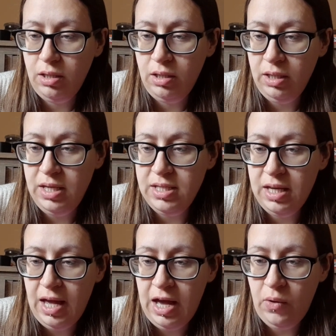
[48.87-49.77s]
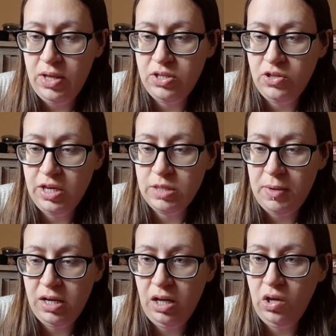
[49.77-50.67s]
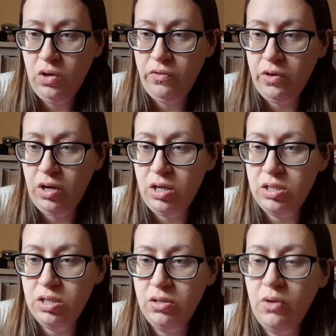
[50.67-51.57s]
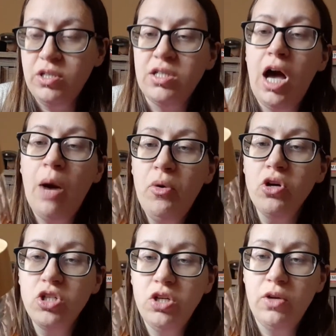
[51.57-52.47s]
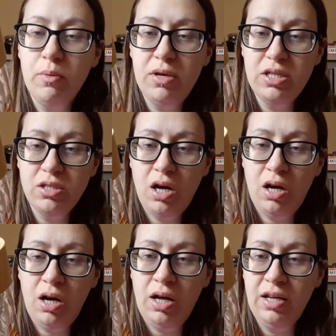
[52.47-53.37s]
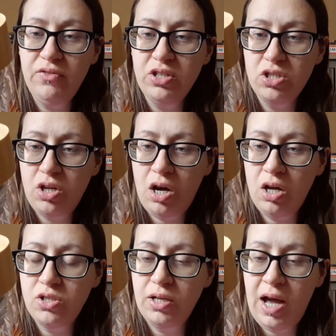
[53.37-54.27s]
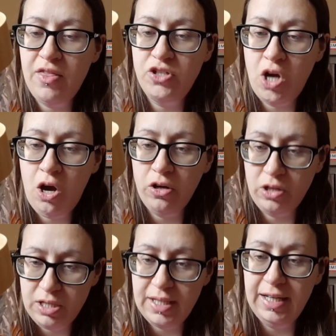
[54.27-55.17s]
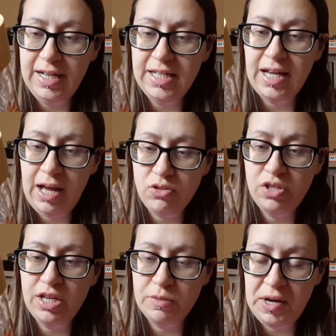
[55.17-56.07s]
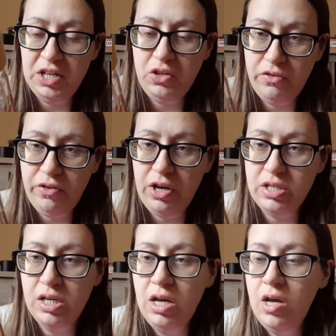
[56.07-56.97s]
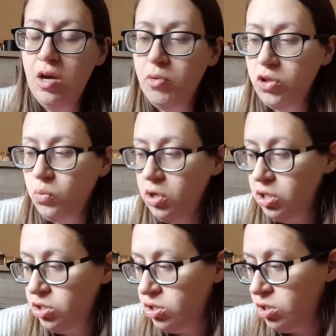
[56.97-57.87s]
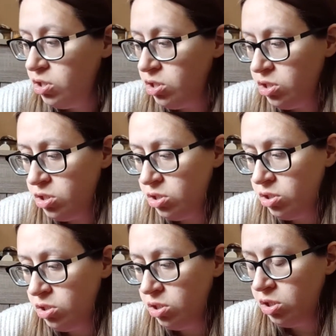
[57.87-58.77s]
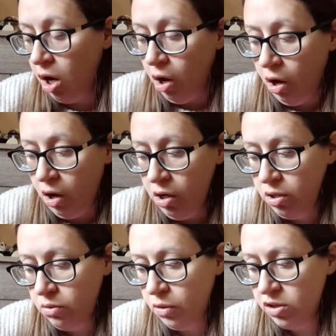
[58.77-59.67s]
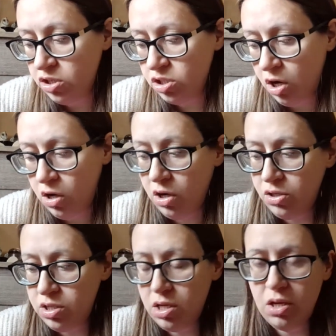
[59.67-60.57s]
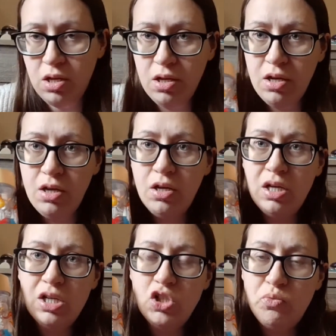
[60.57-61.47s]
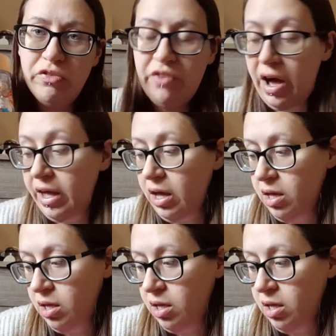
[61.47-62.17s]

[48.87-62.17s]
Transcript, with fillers: leading out into the expanding universe. No, it says, a book too can be a star, a living star to light the darkness, leading out to the expanding universe. But the word star, one of the stars, should be fire.